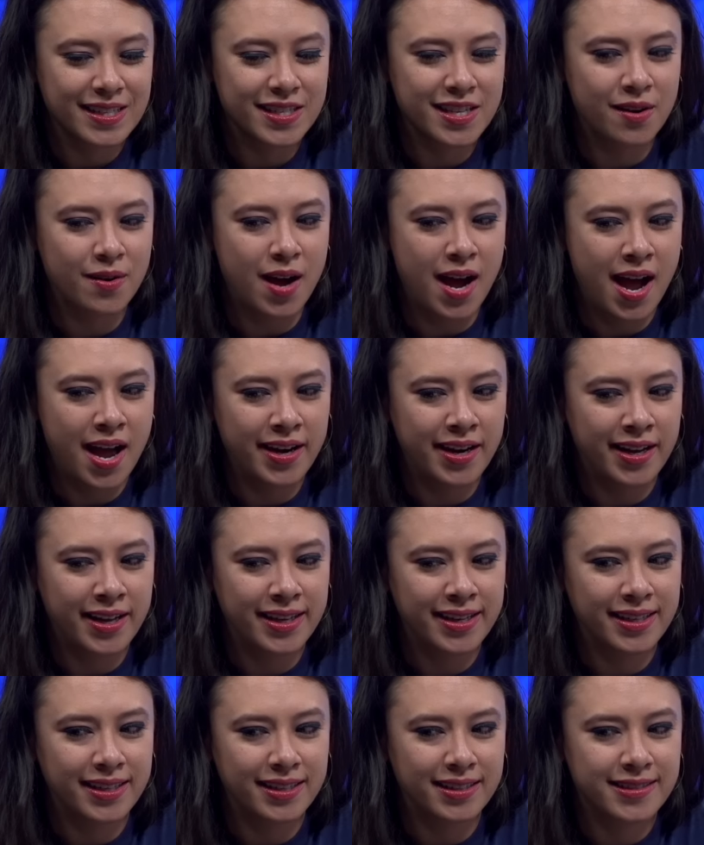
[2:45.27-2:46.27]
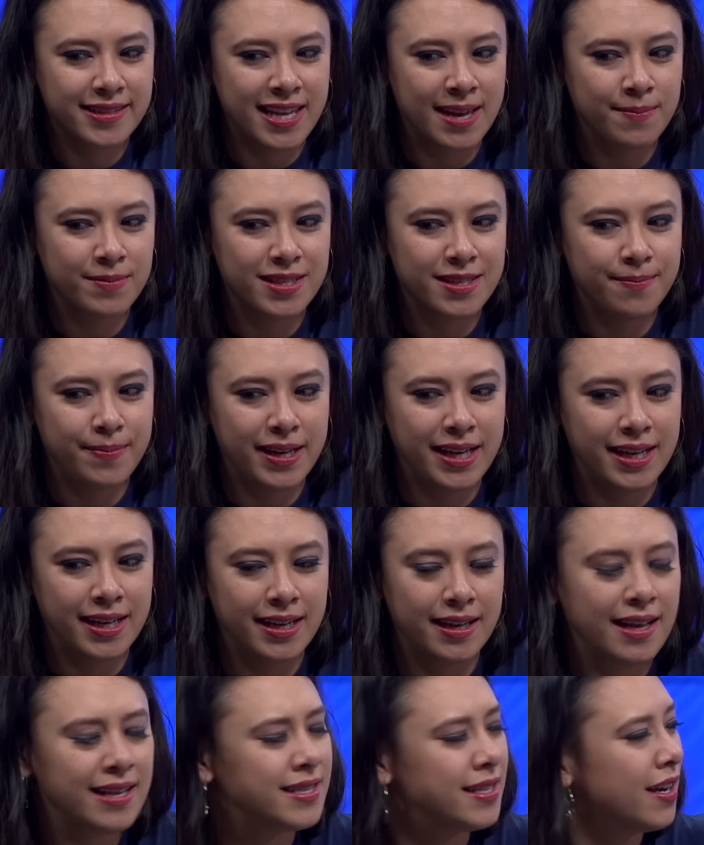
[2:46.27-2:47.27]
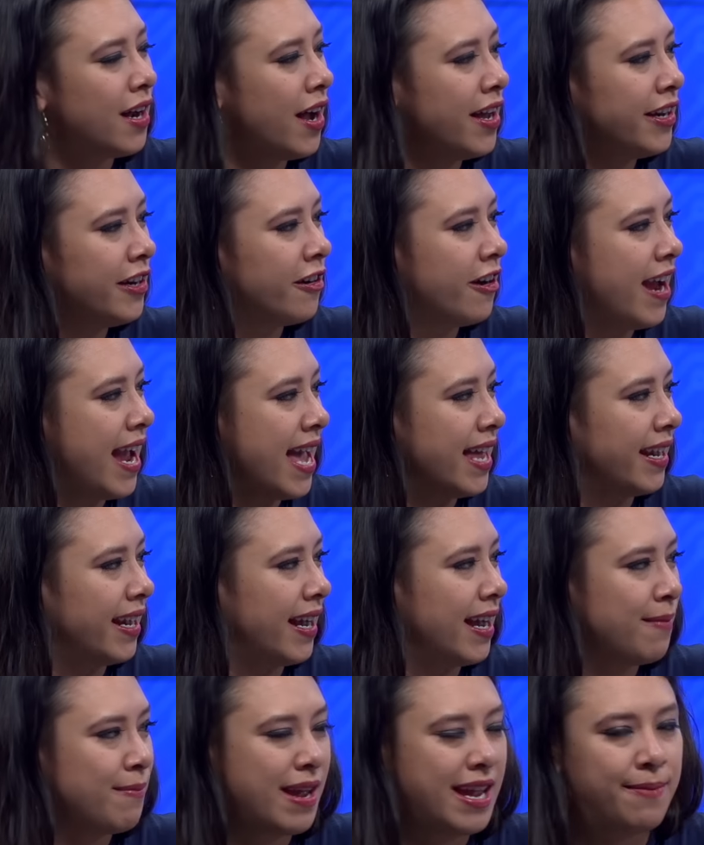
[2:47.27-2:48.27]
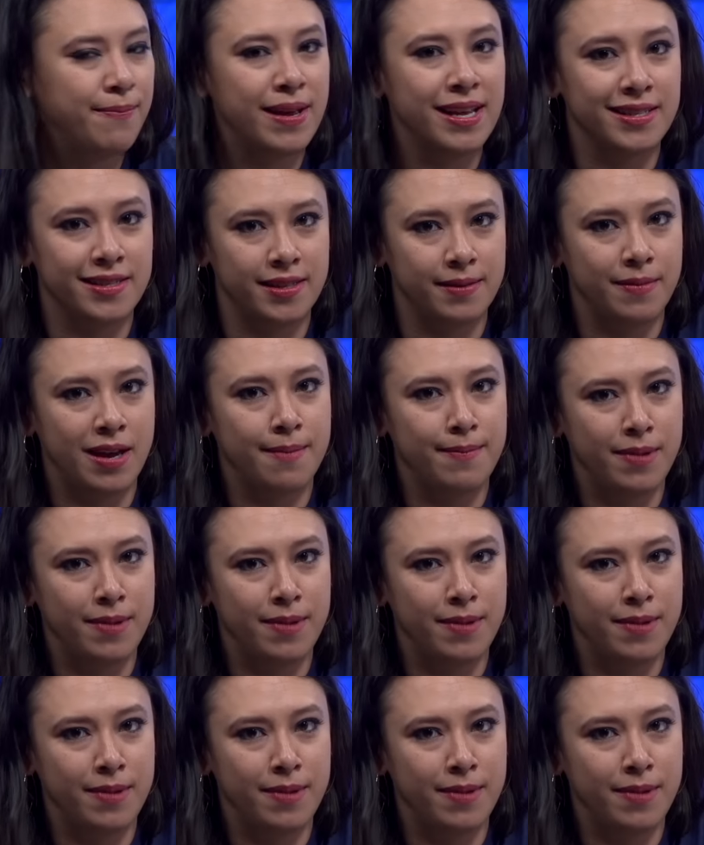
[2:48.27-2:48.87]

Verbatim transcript: So Anna seems to be, is it Anna or Anna? I may mess, I may